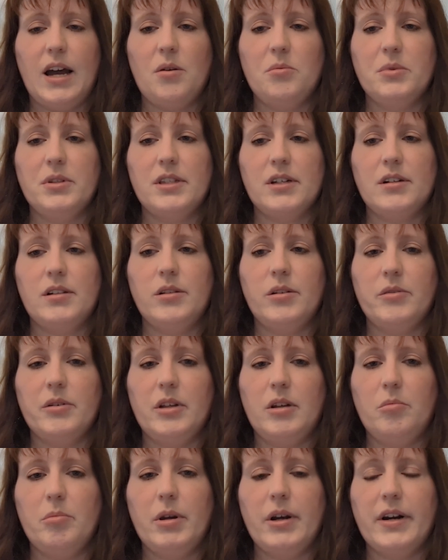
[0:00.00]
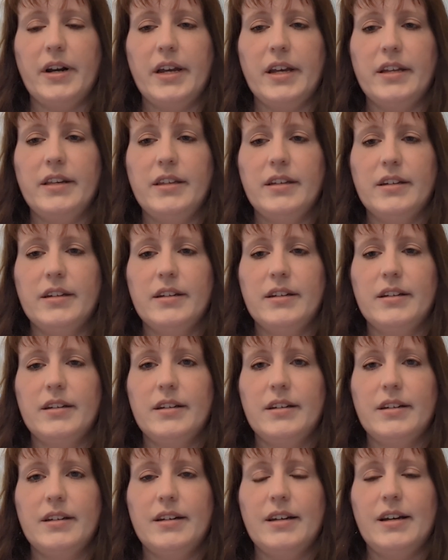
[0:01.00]
out with the colonial period.
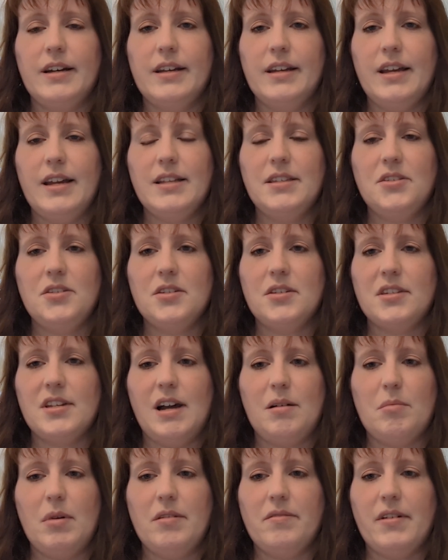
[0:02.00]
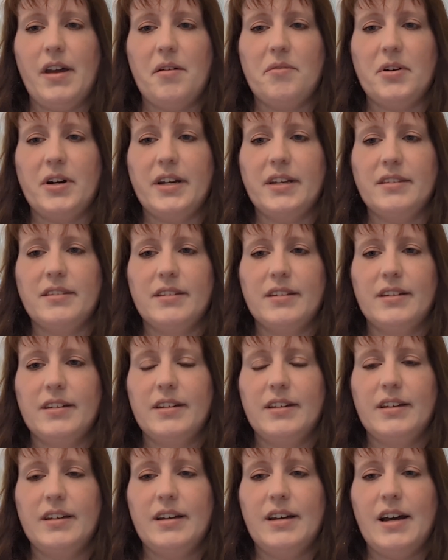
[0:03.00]
It's just not my favorite.
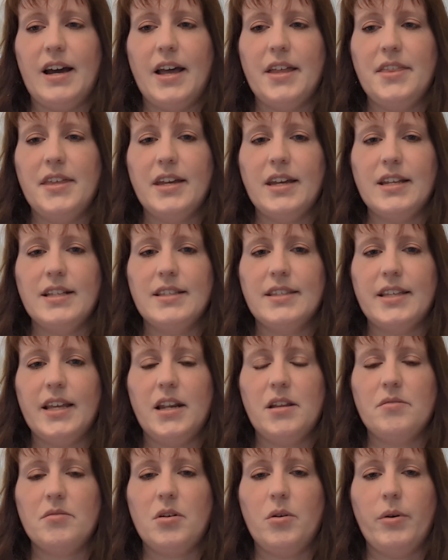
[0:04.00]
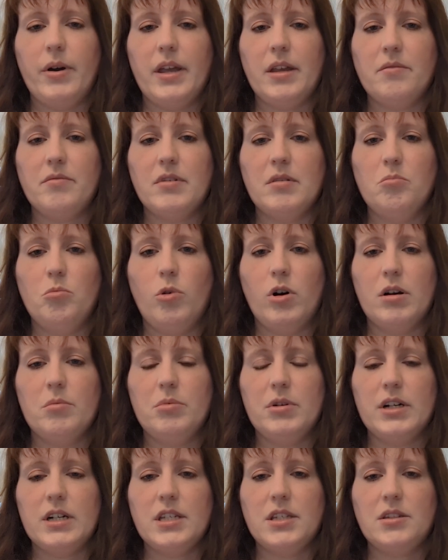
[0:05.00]
I think instead of going for more
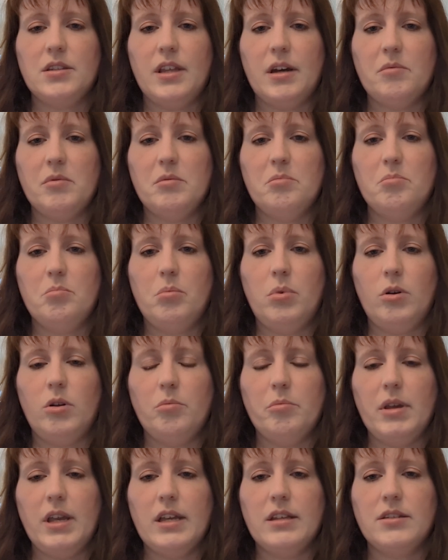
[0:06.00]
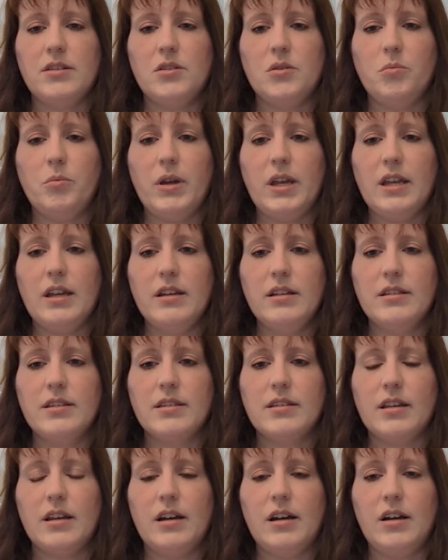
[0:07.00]
books that would pull me into the
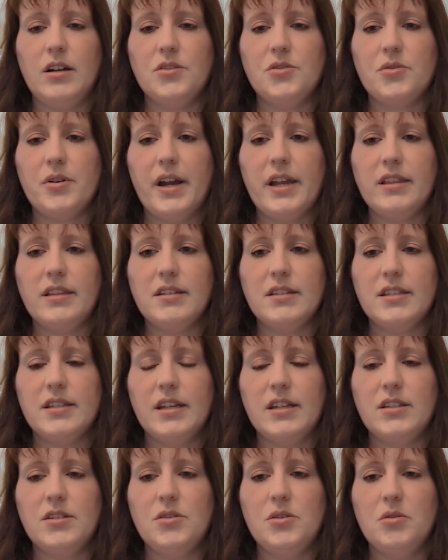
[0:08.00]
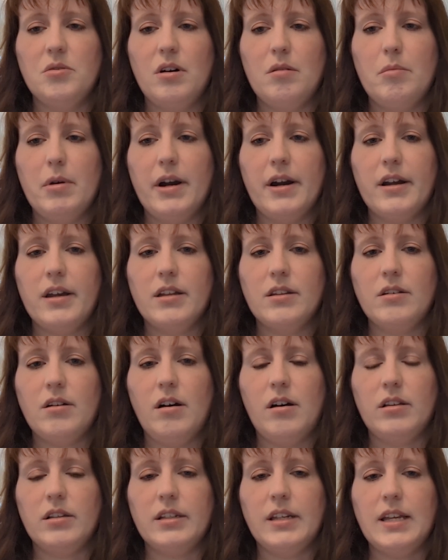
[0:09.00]
weeds, I'll try listening to American
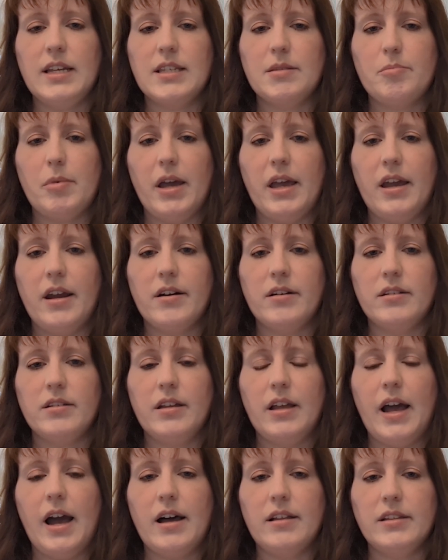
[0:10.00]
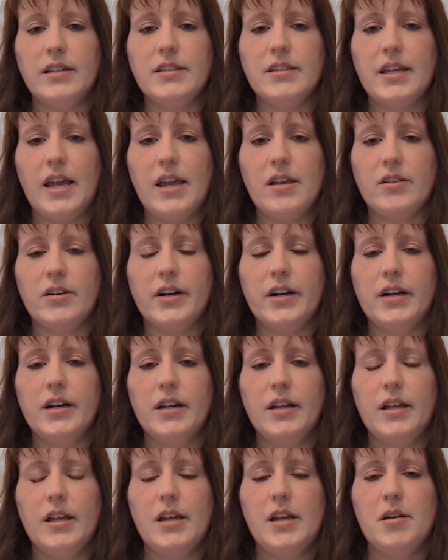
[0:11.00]
Colonies by Alan Taylor
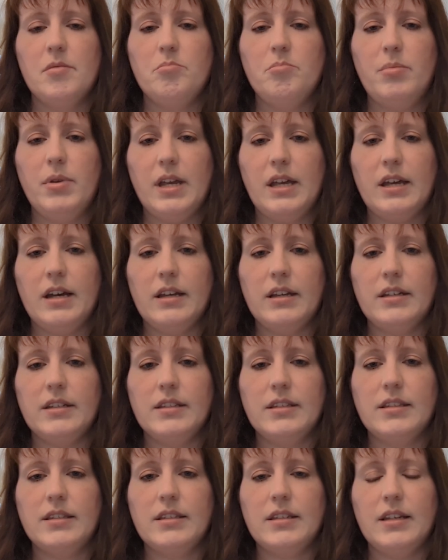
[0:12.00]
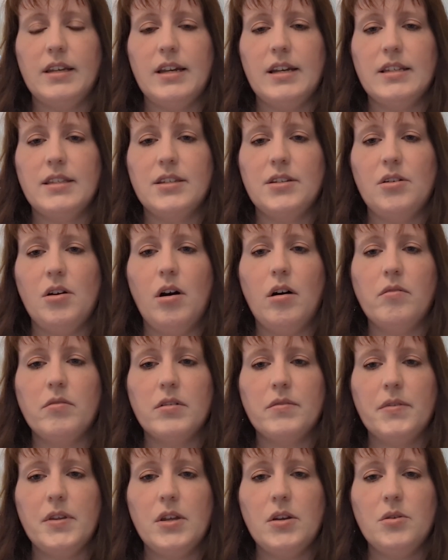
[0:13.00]
because it's an
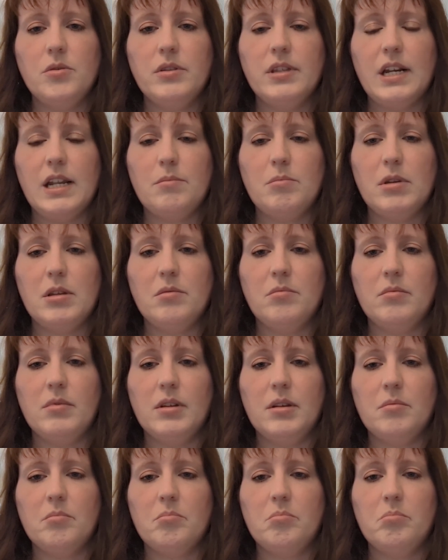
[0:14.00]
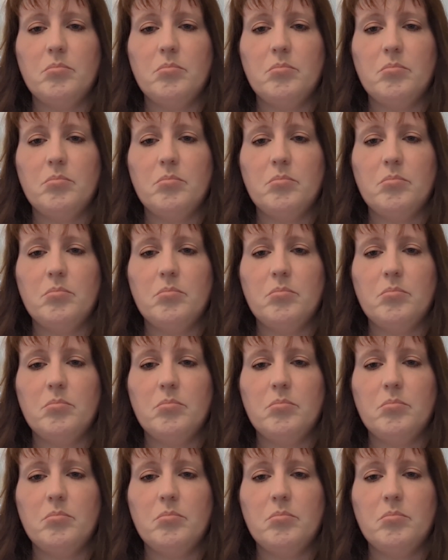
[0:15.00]
overview that I've been